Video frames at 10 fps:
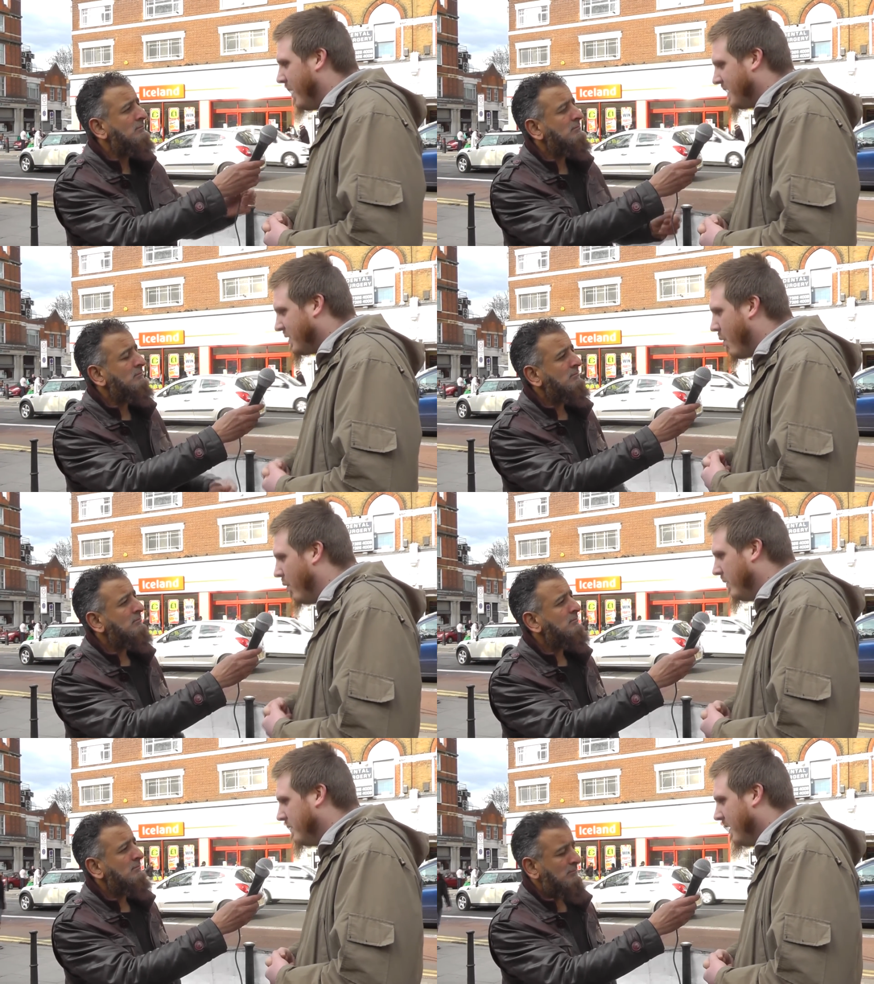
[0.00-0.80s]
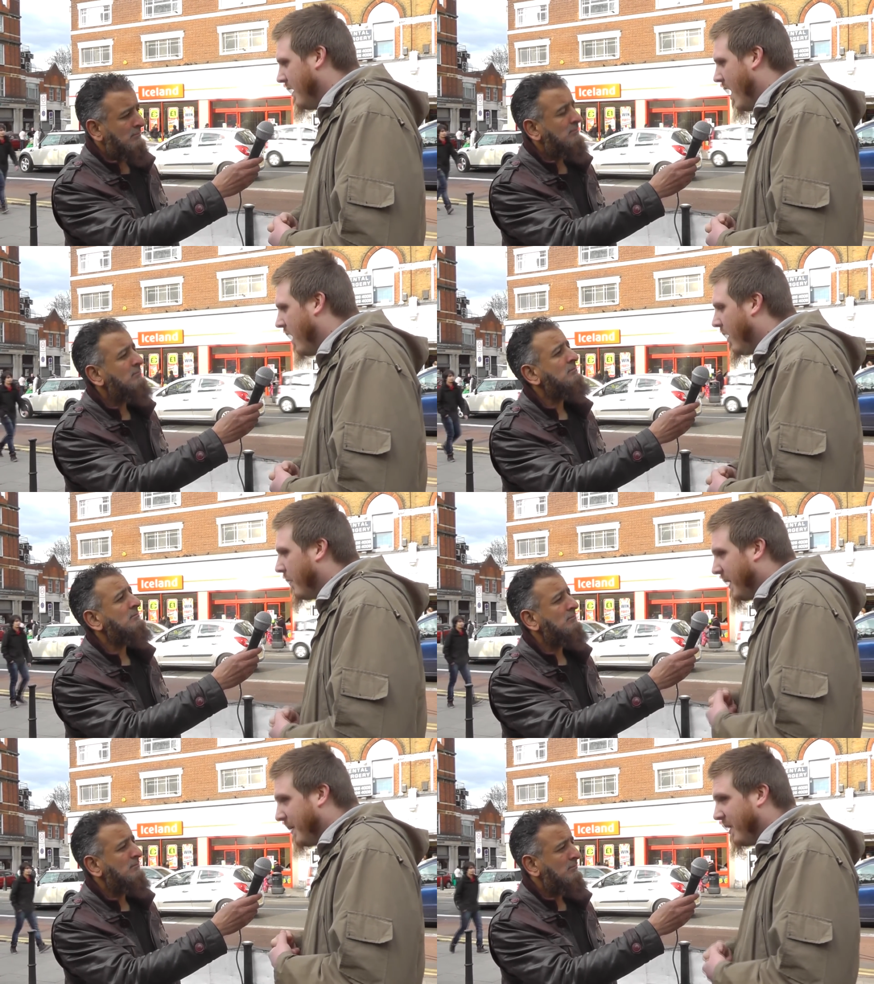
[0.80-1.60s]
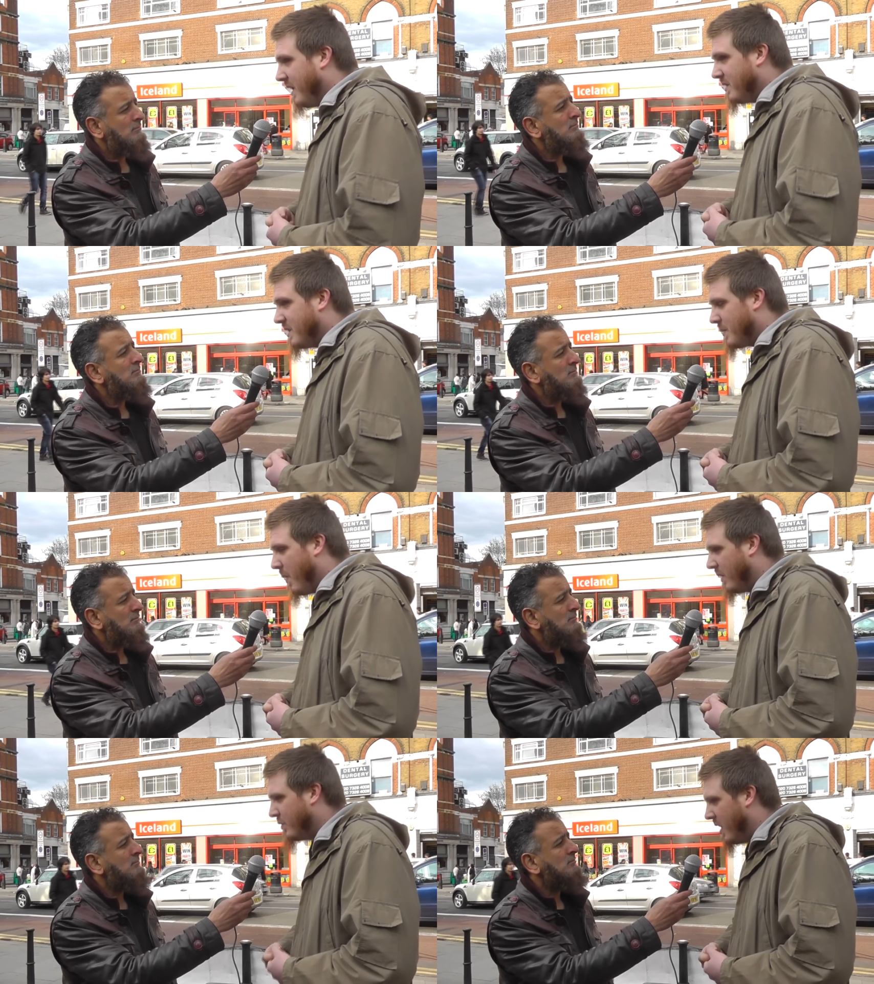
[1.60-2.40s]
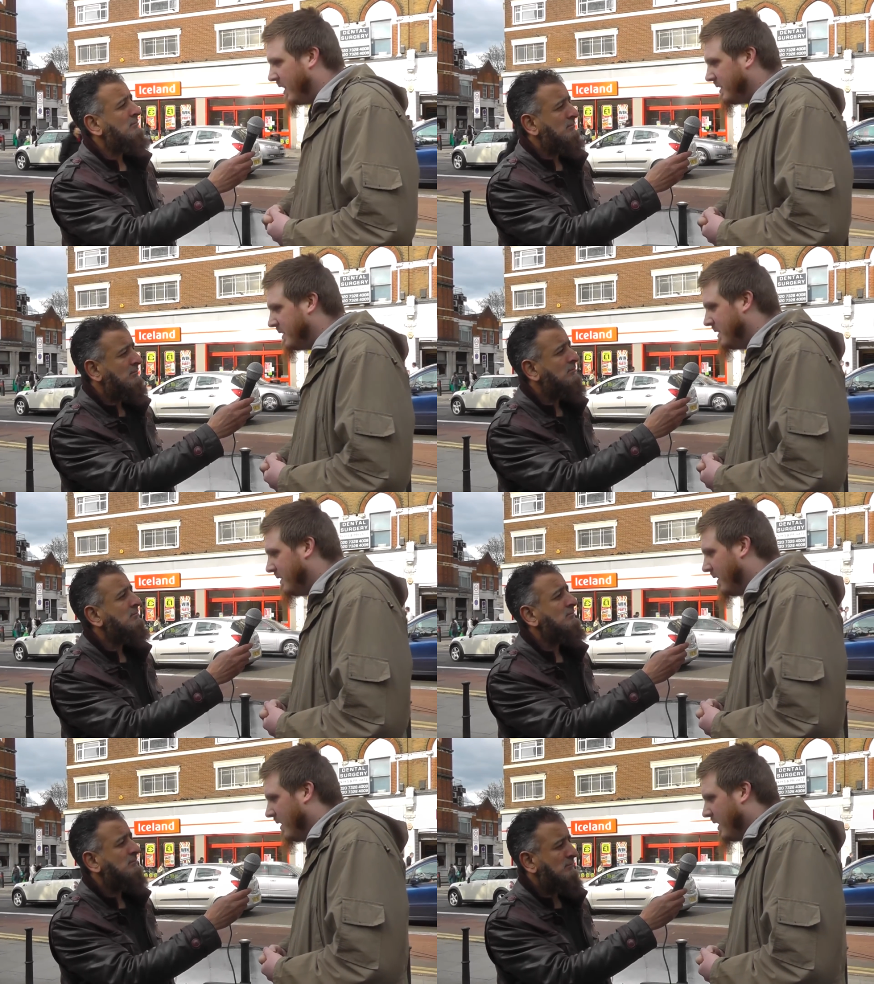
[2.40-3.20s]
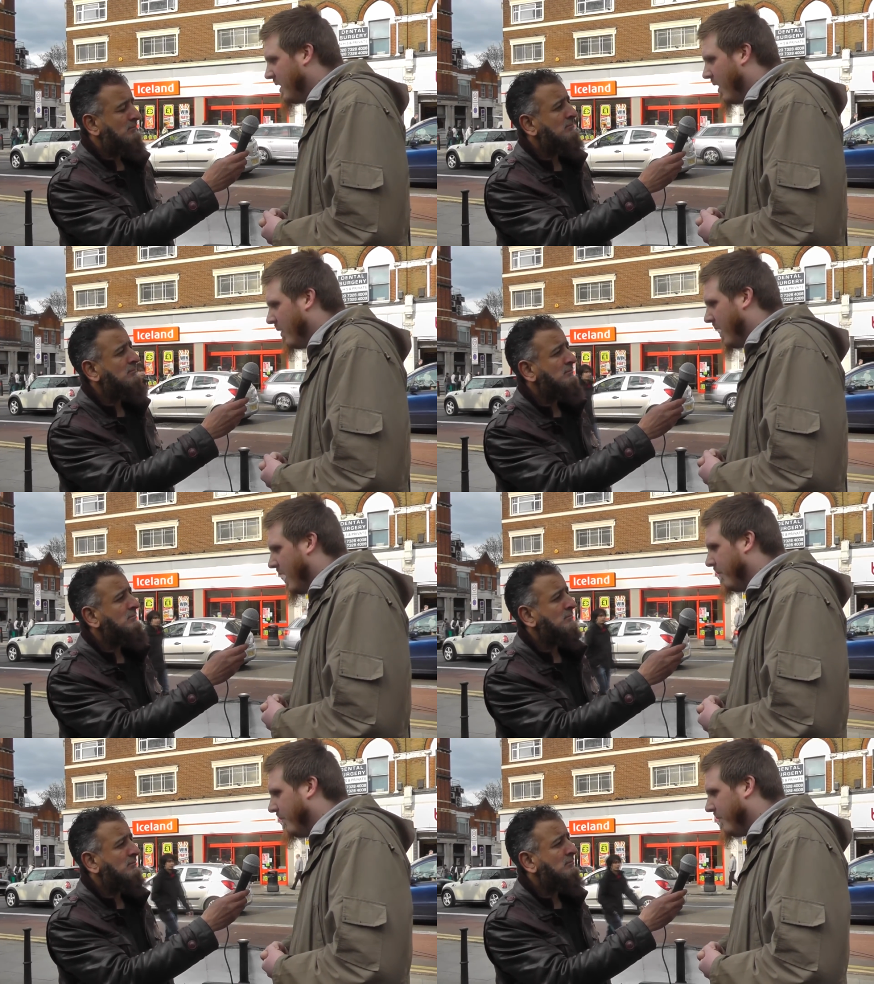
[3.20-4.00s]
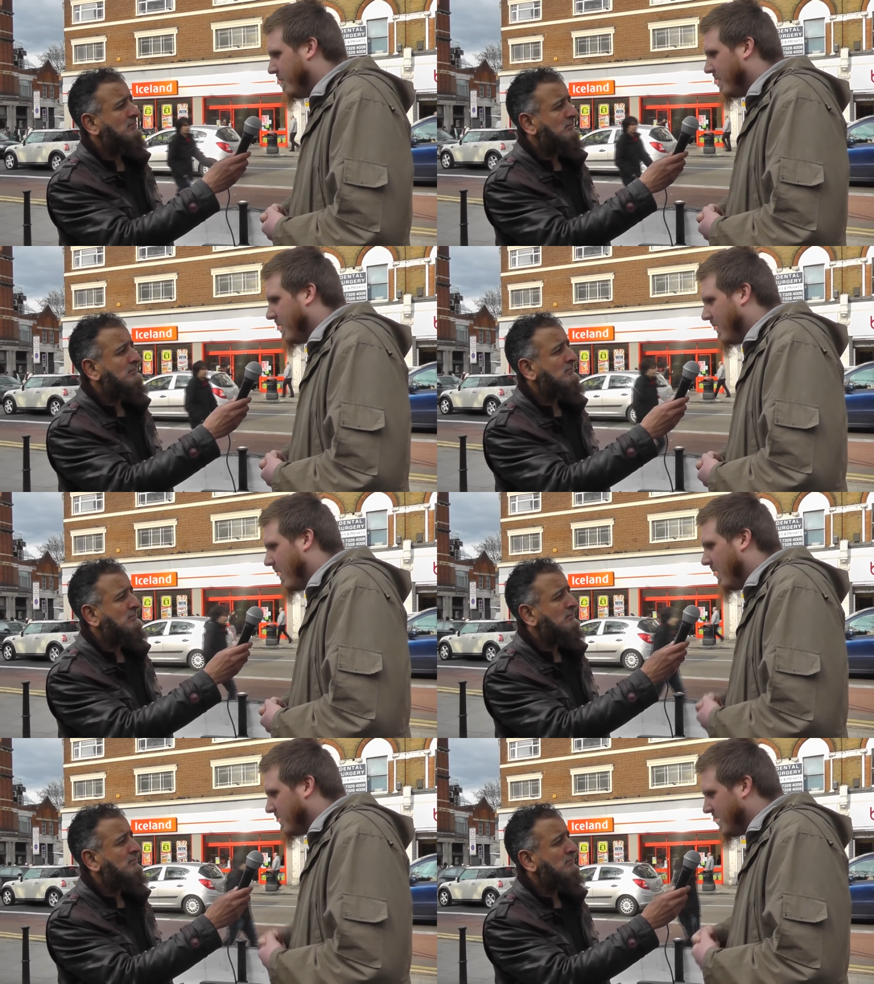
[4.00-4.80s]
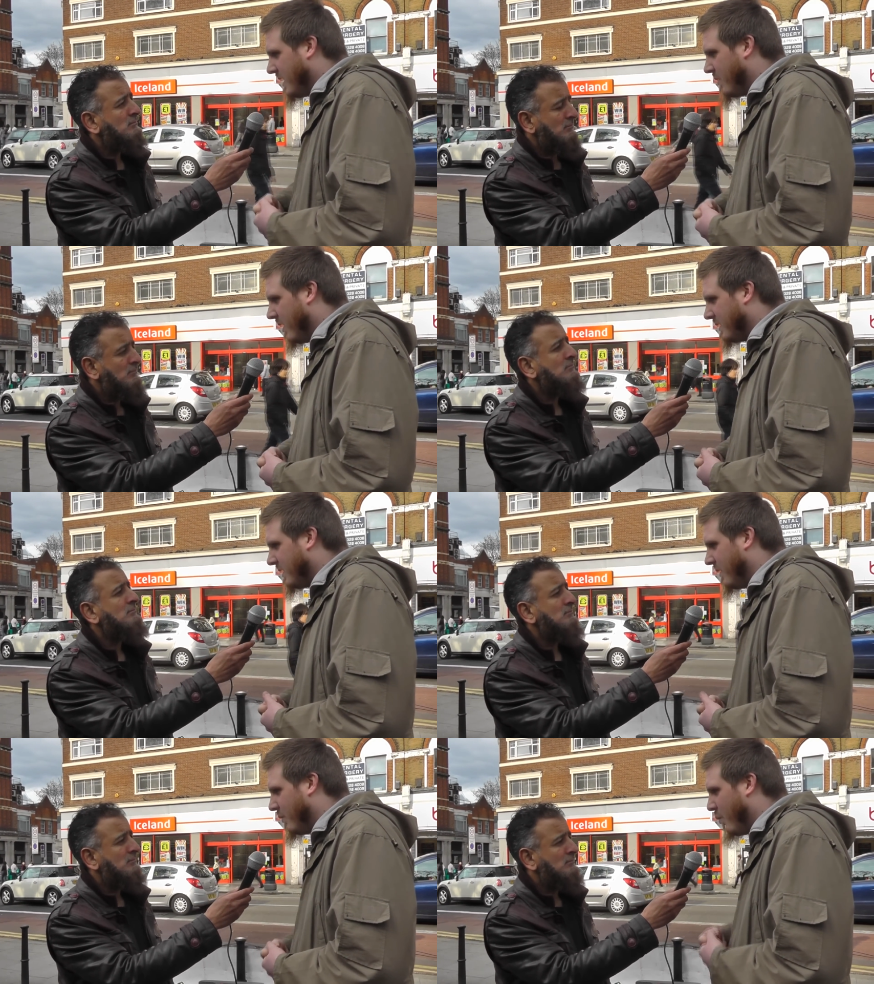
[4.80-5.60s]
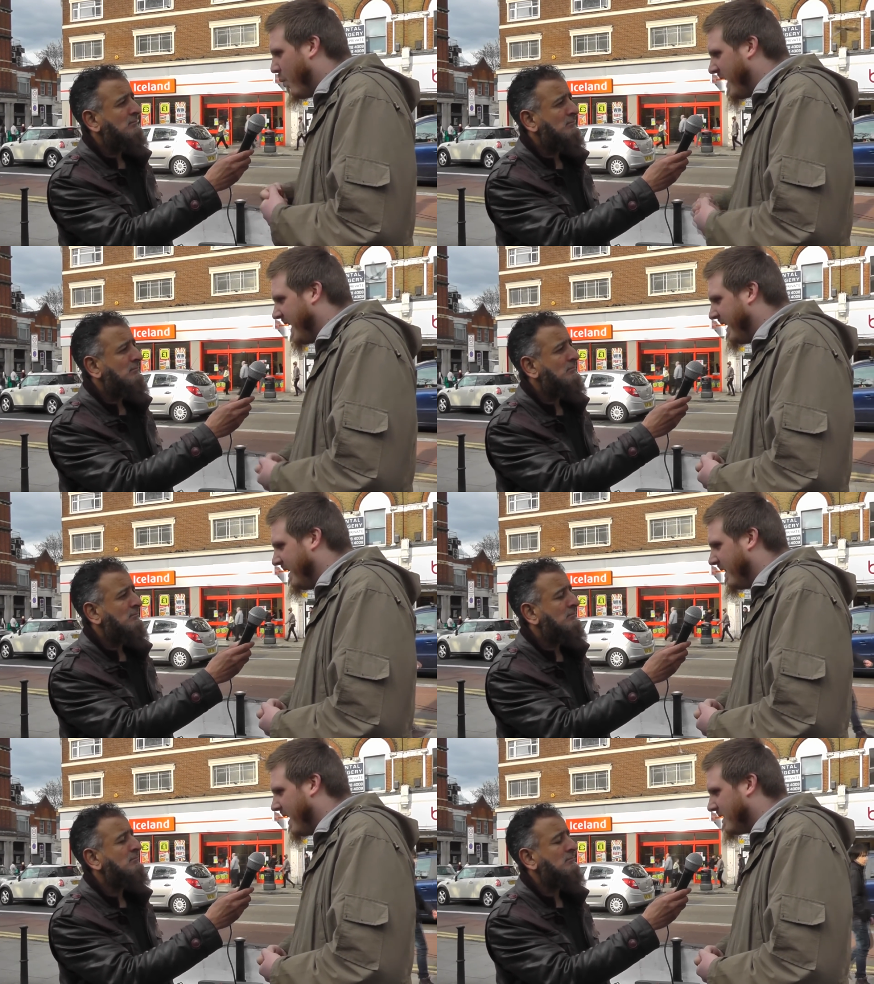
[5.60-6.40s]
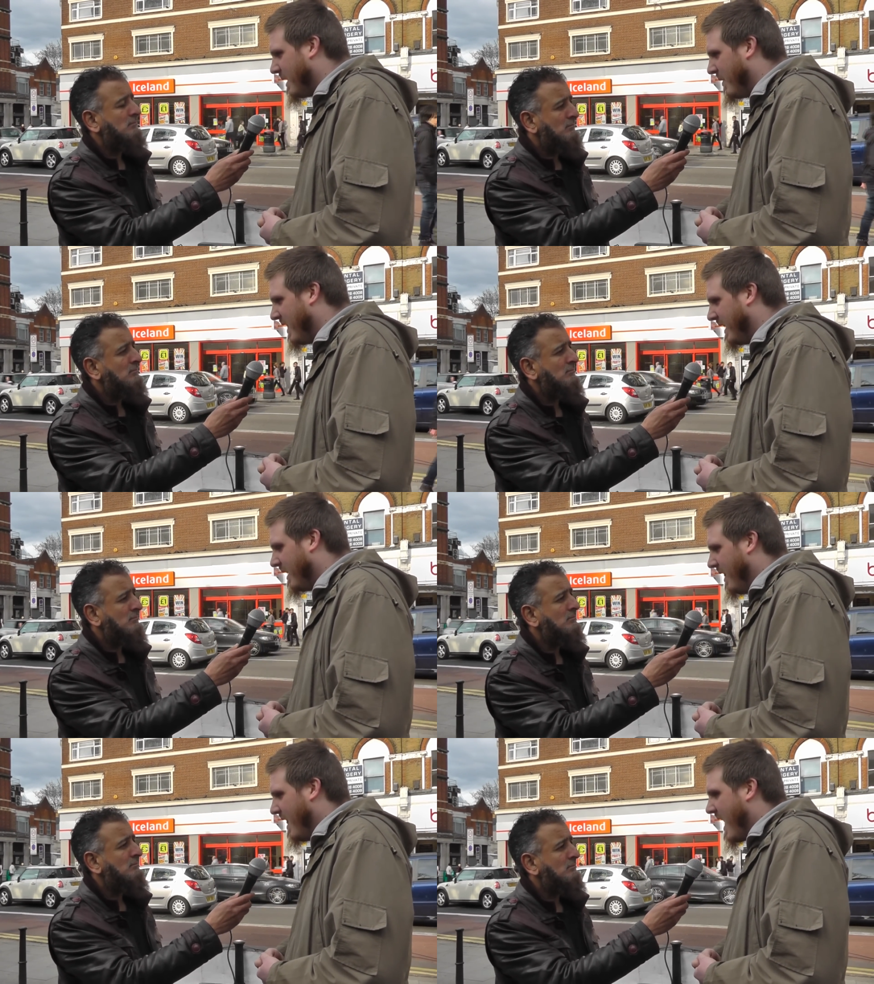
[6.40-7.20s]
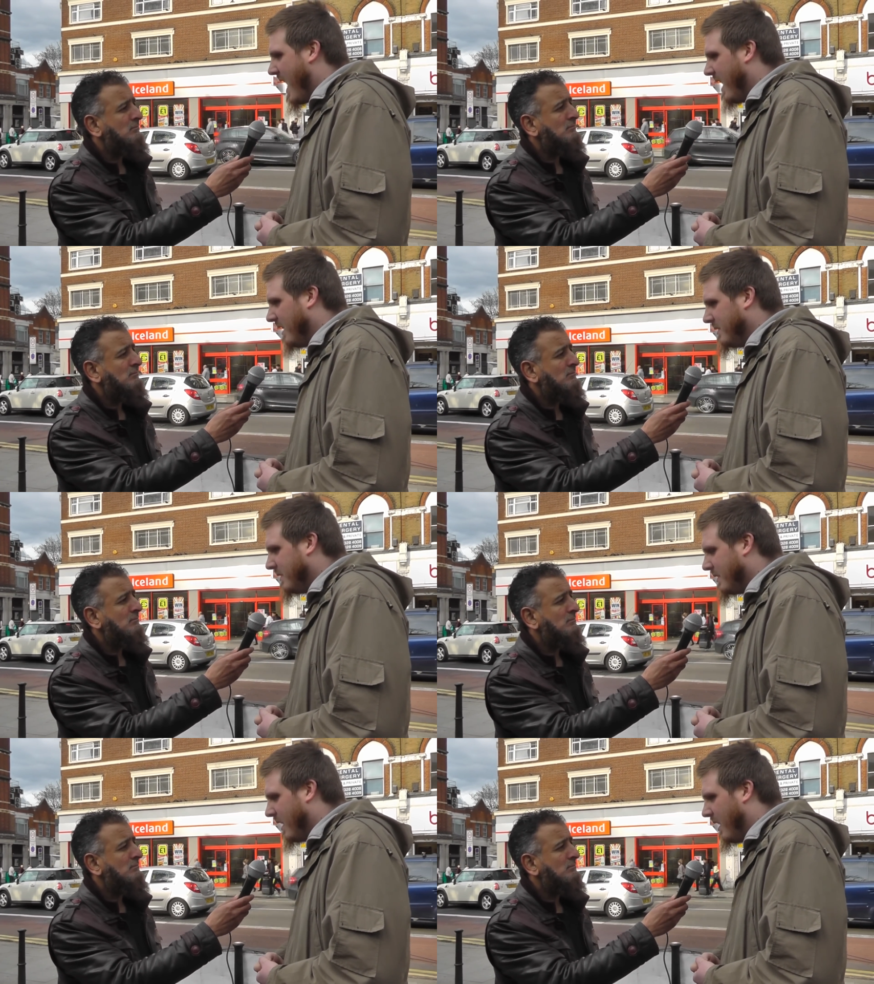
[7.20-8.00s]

Speaker 1: my school a lot of people used to smoke drugs, you know, um, class C drugs, you know, weed, that type of thing, and